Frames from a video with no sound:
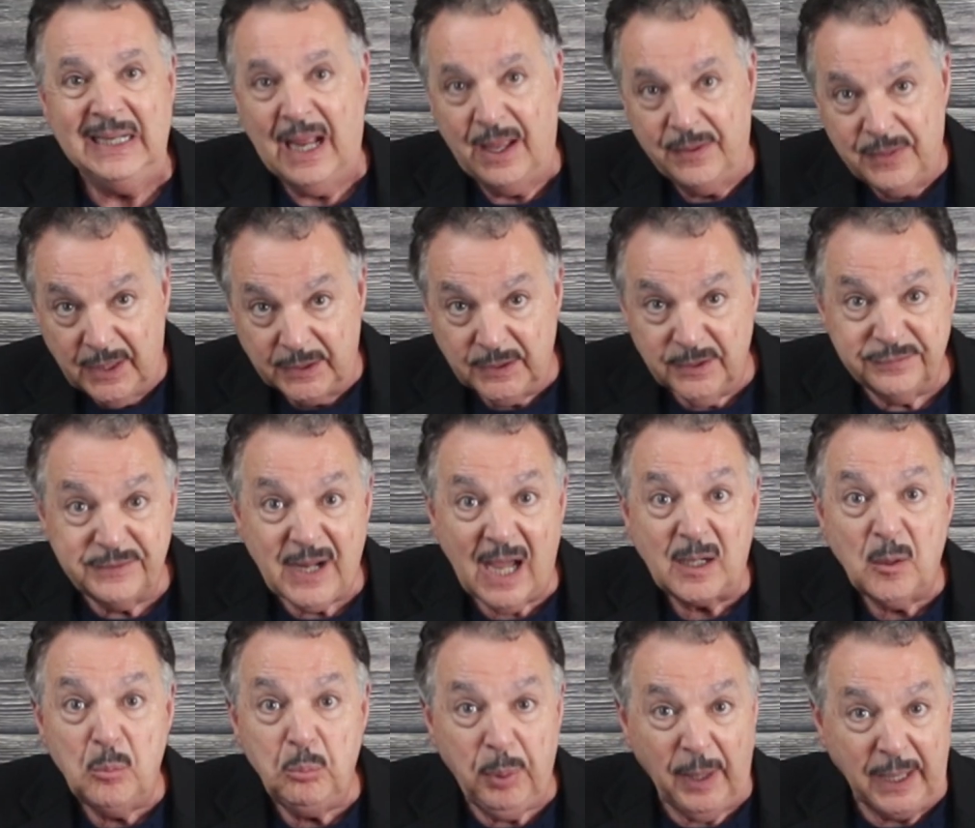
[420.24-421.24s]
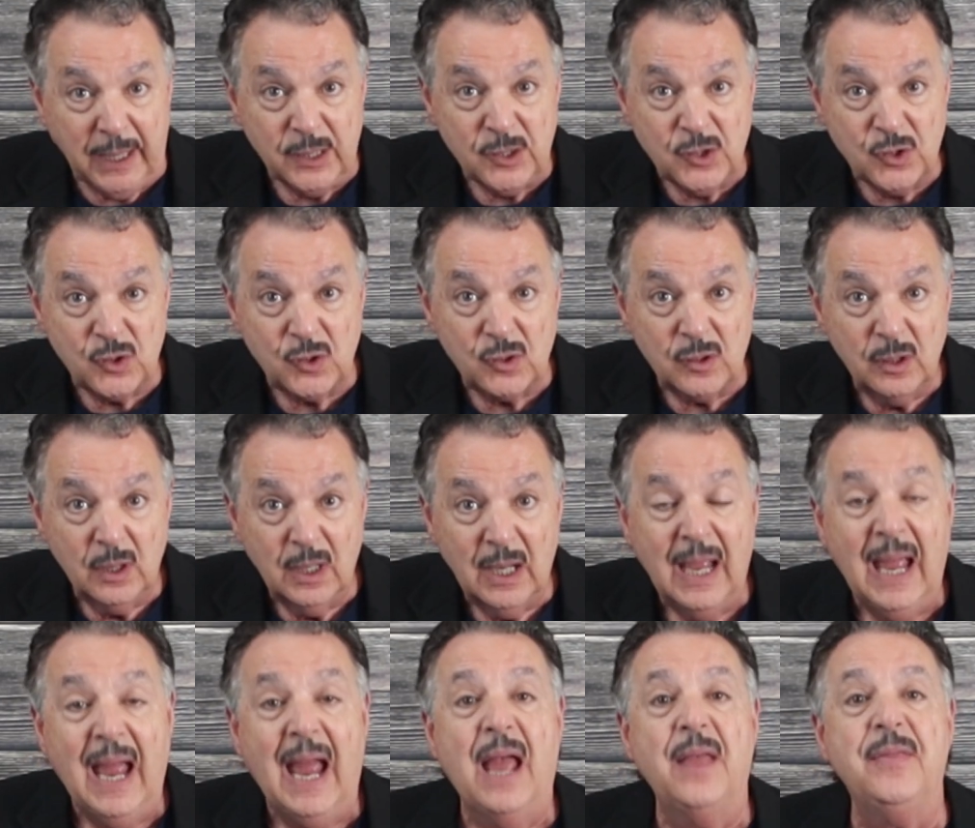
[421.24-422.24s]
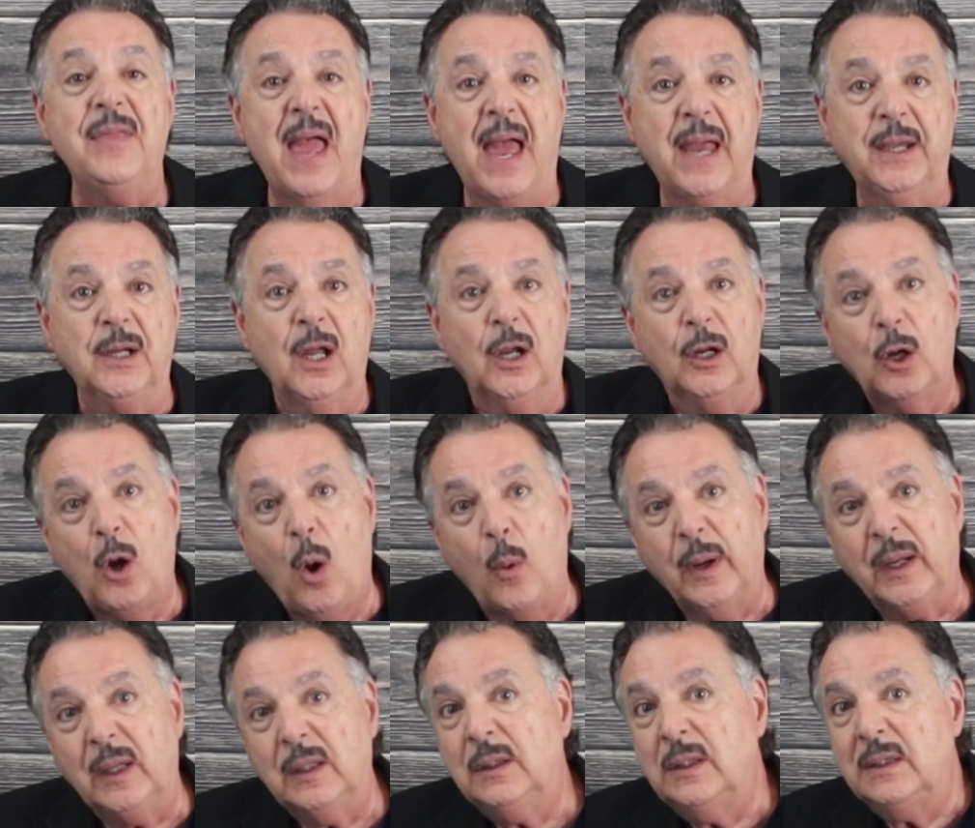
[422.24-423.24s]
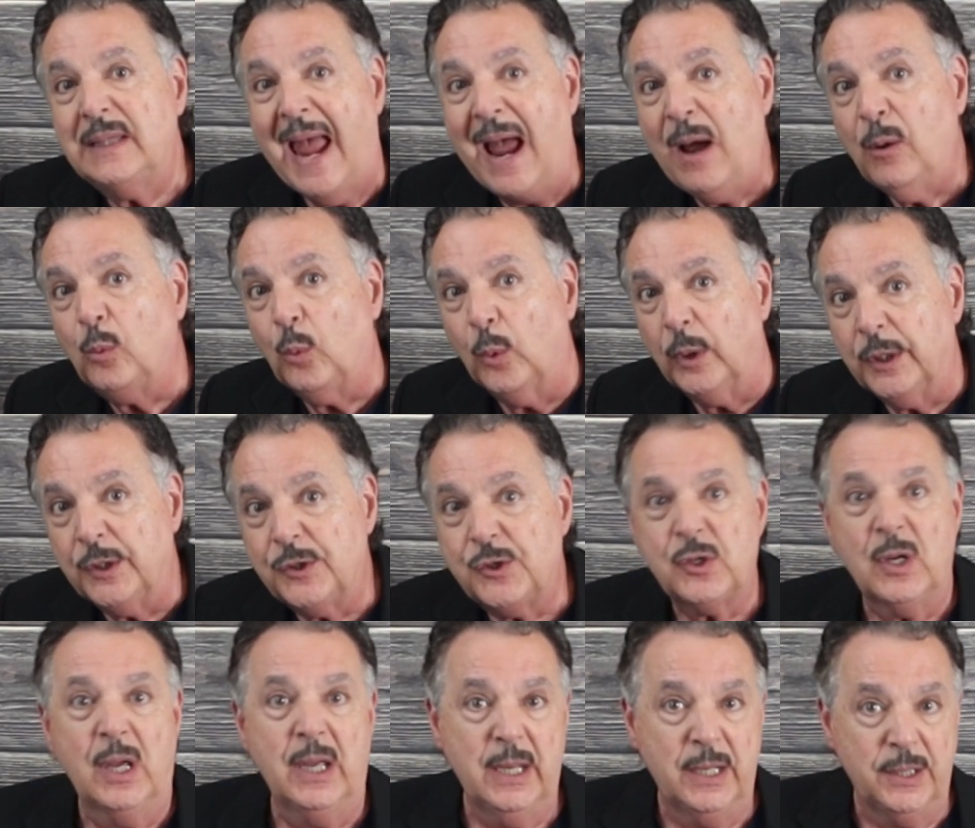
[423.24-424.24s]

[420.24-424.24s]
and then you've got a base, and then going downwards,